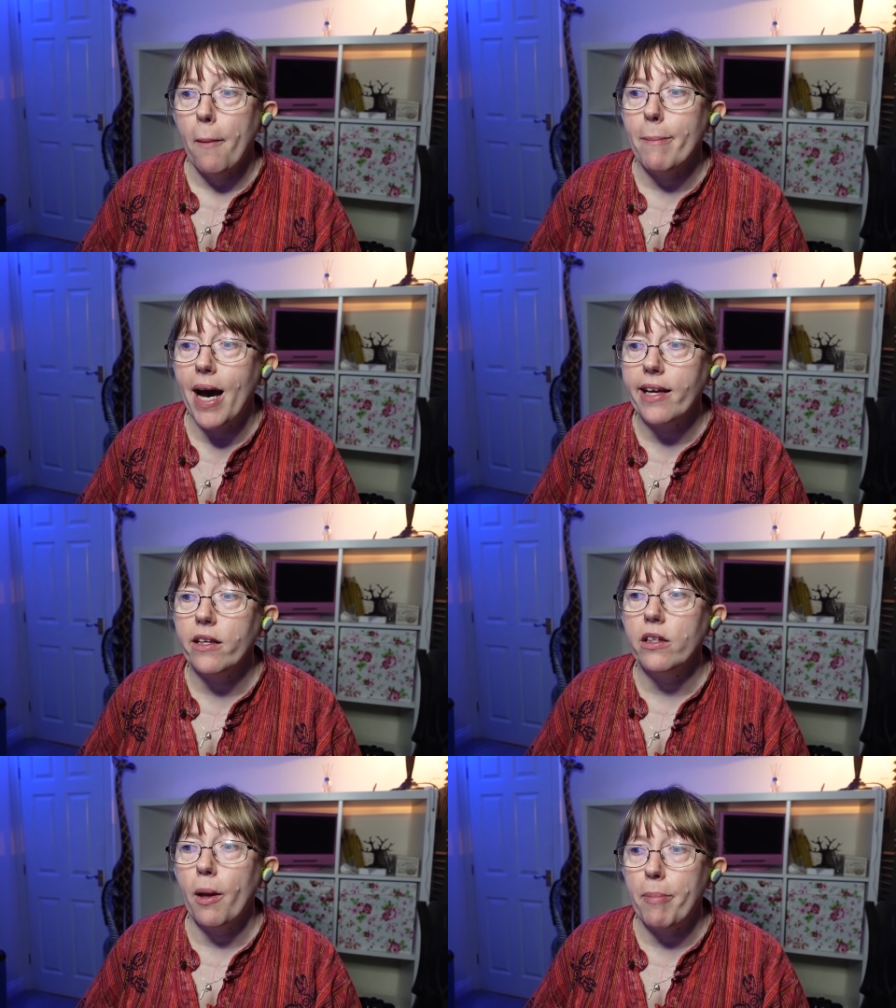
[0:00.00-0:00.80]

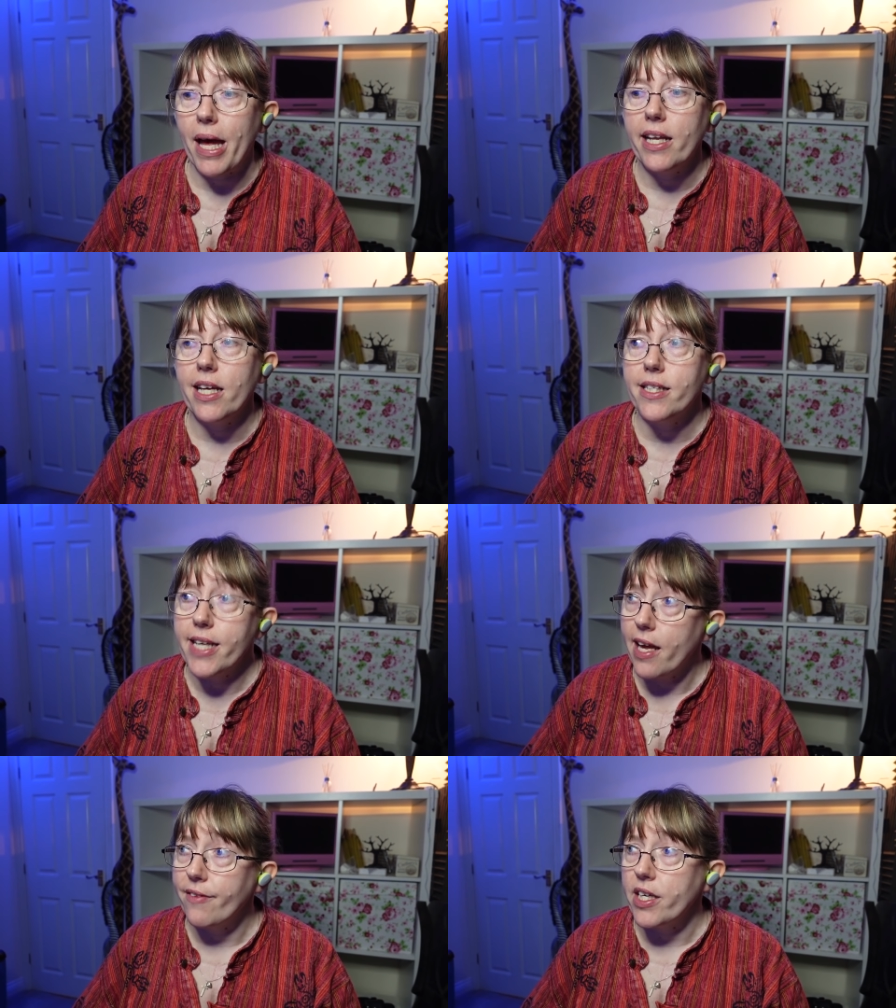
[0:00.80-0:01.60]
Michael Ben
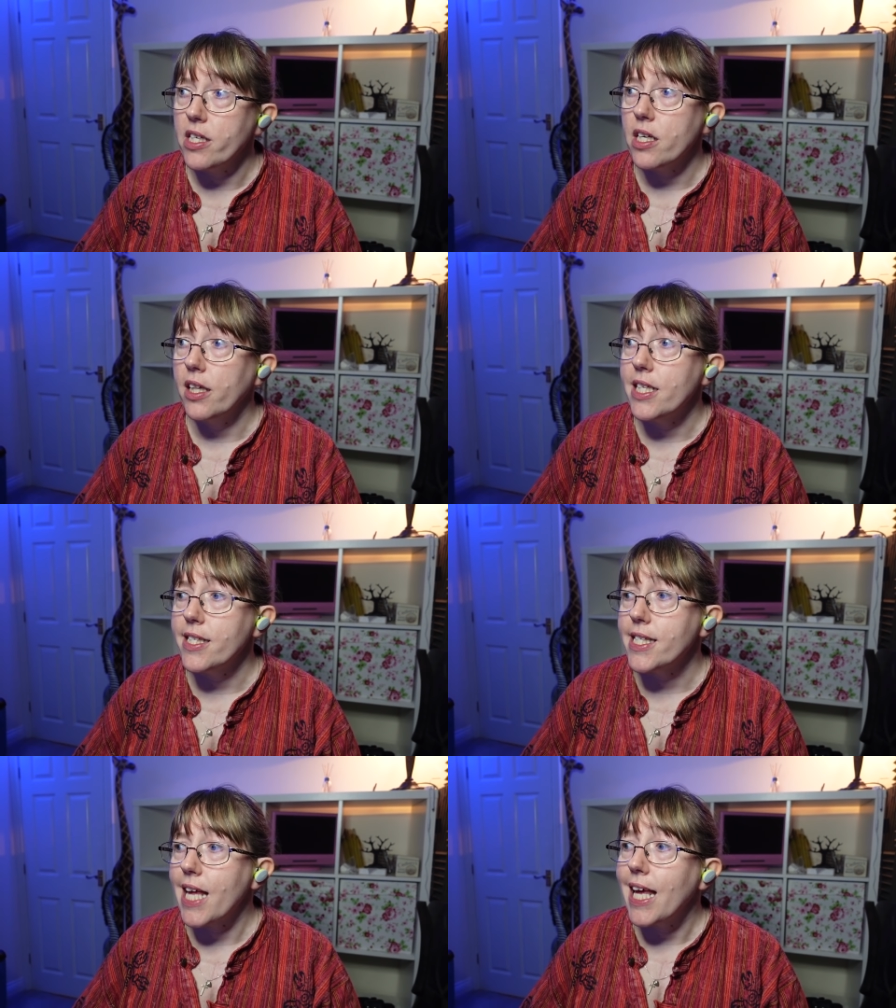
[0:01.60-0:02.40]
David, and this
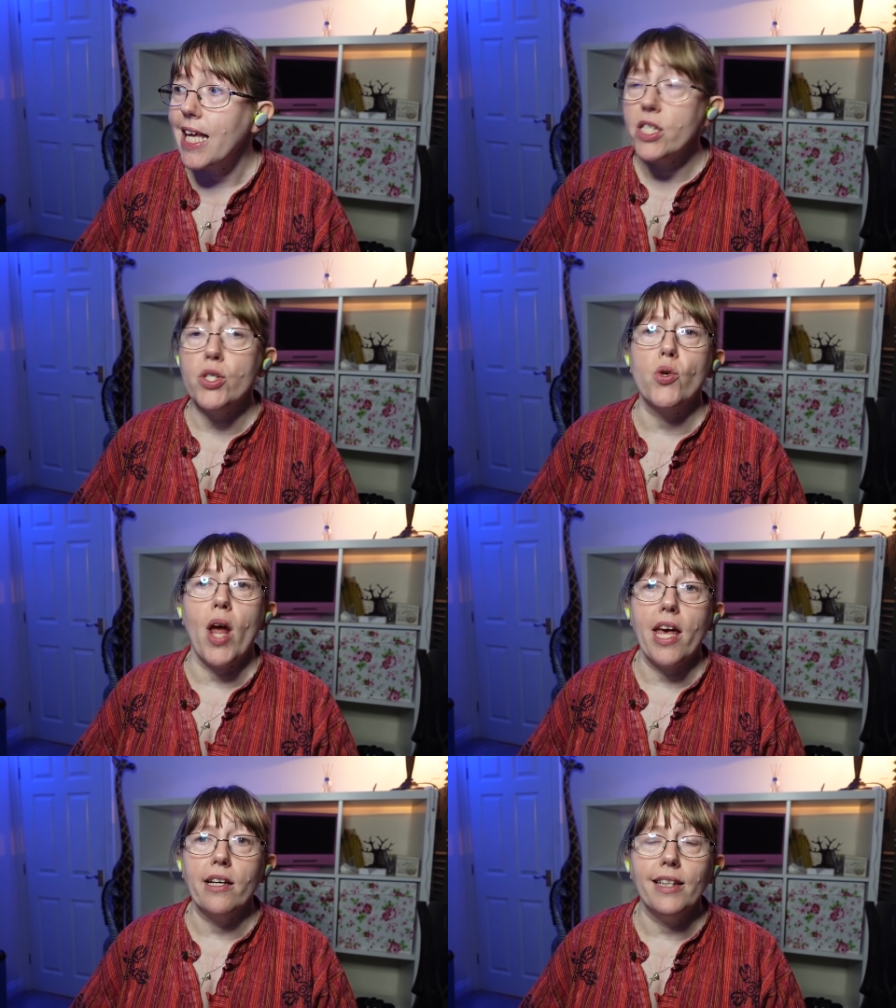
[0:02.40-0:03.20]
is
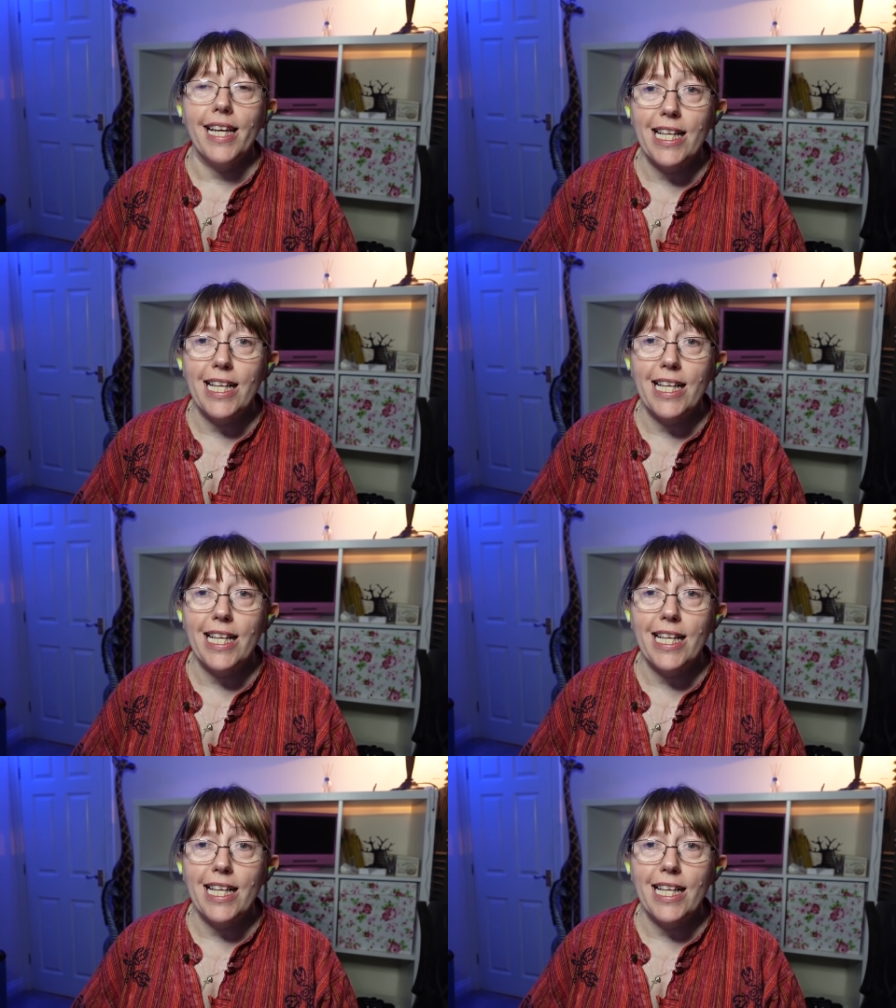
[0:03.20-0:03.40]
Israel.